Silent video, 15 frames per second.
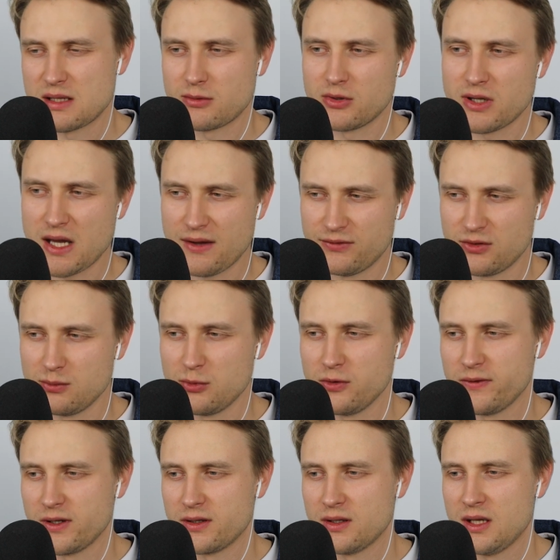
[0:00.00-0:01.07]
I'm going to have to
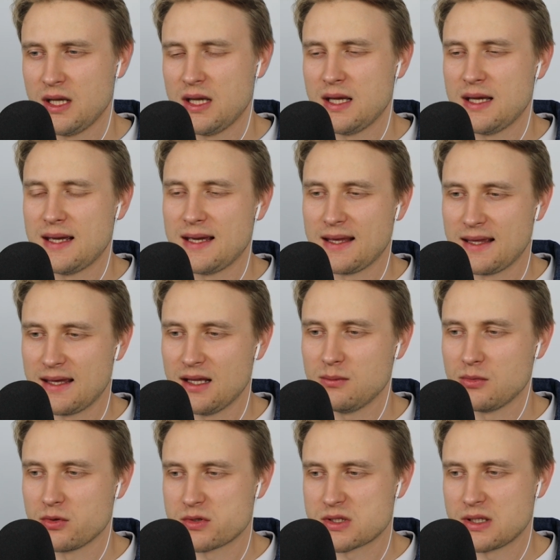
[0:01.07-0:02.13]
move it again,
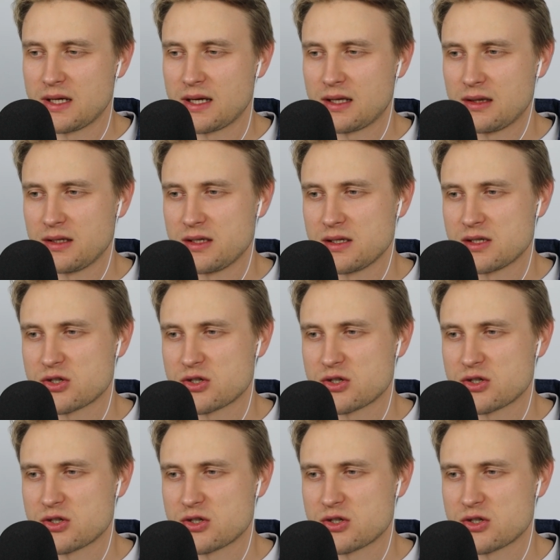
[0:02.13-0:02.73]
most likely.